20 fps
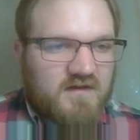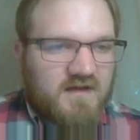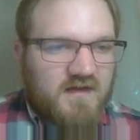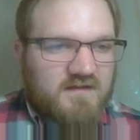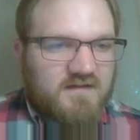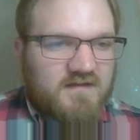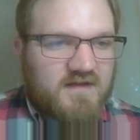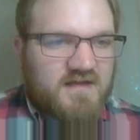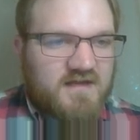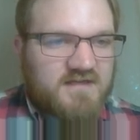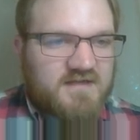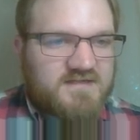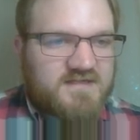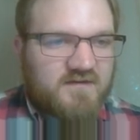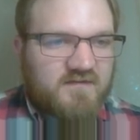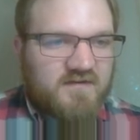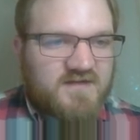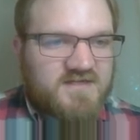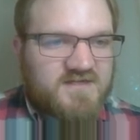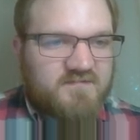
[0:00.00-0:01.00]
And then is
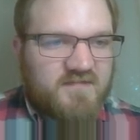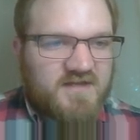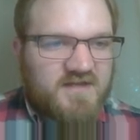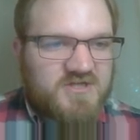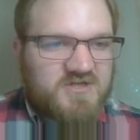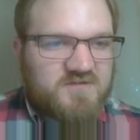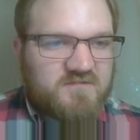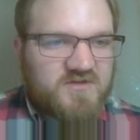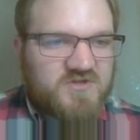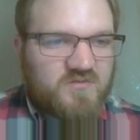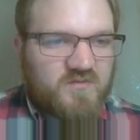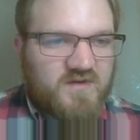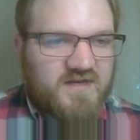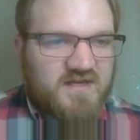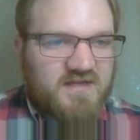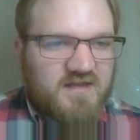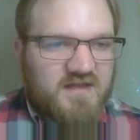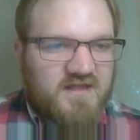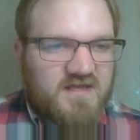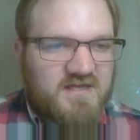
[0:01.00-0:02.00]
there a dimension
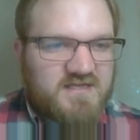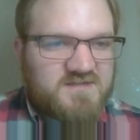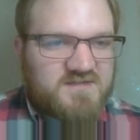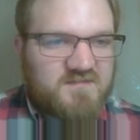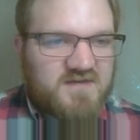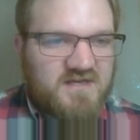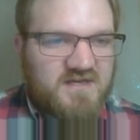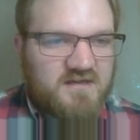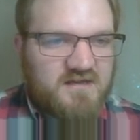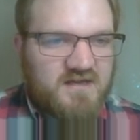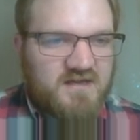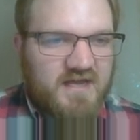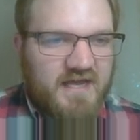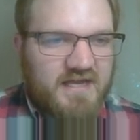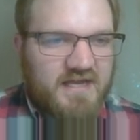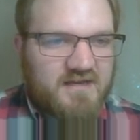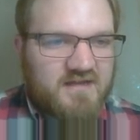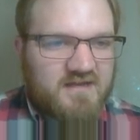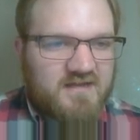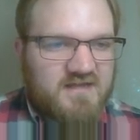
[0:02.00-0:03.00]
between this pin
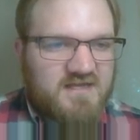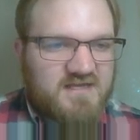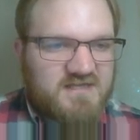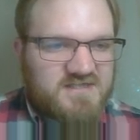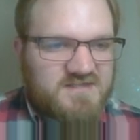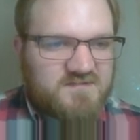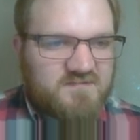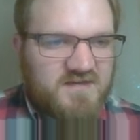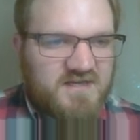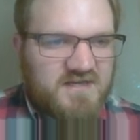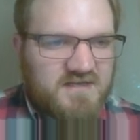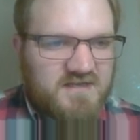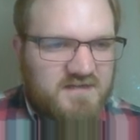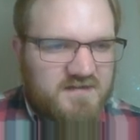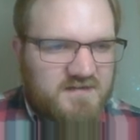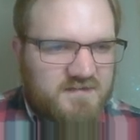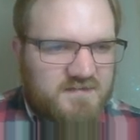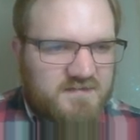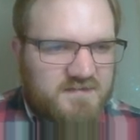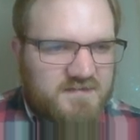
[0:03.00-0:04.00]
and this
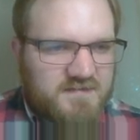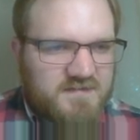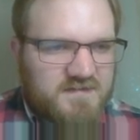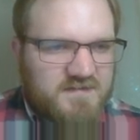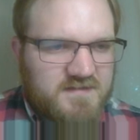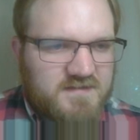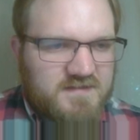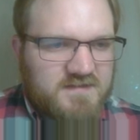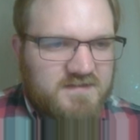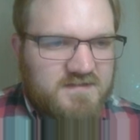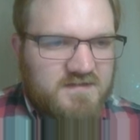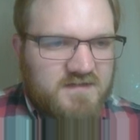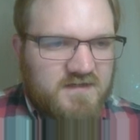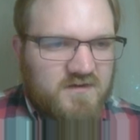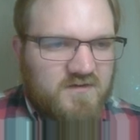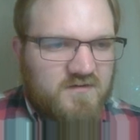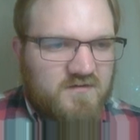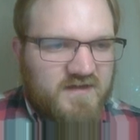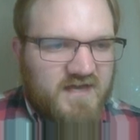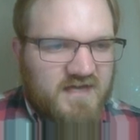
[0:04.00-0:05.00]
pin?
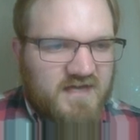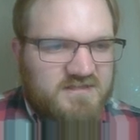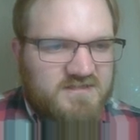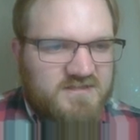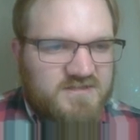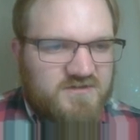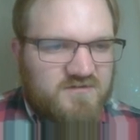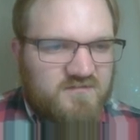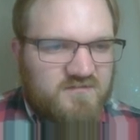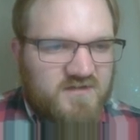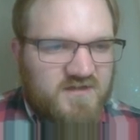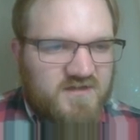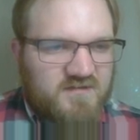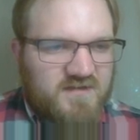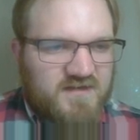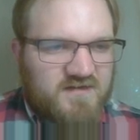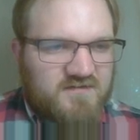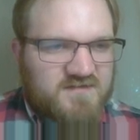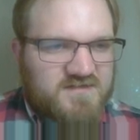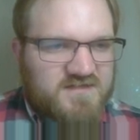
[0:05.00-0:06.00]
Oh, yes, 2
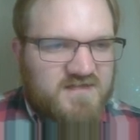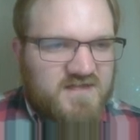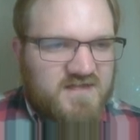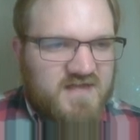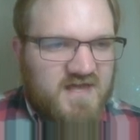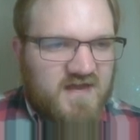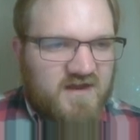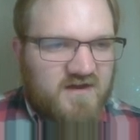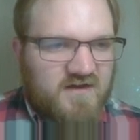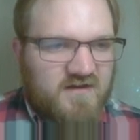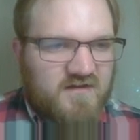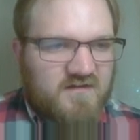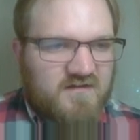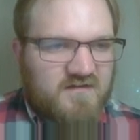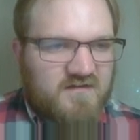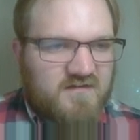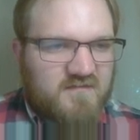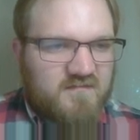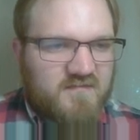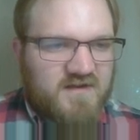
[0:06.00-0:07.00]
millimeters there,
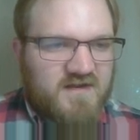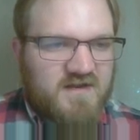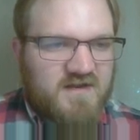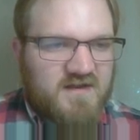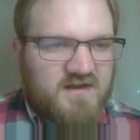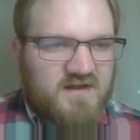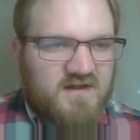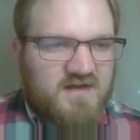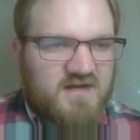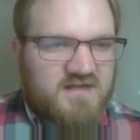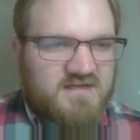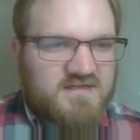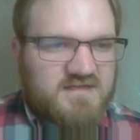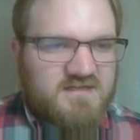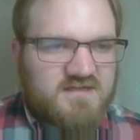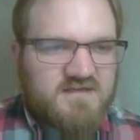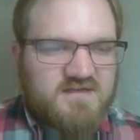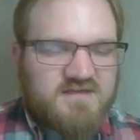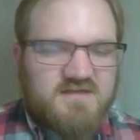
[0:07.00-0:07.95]
but not